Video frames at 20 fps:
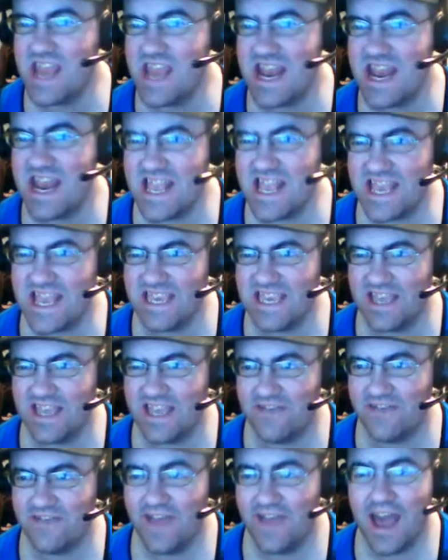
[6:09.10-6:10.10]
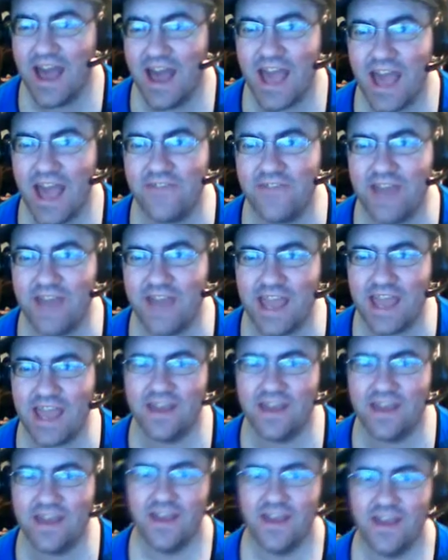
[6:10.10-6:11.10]
none of this stuff. I even had
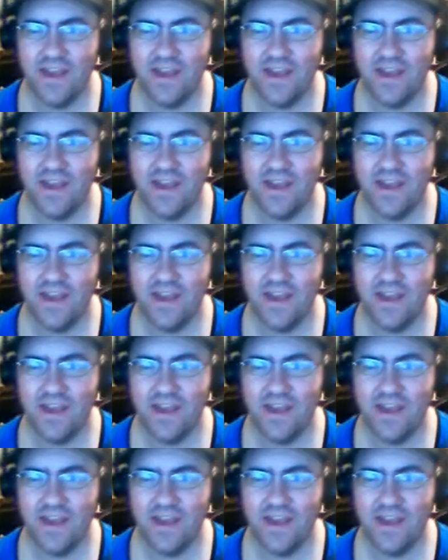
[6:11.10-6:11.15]
to,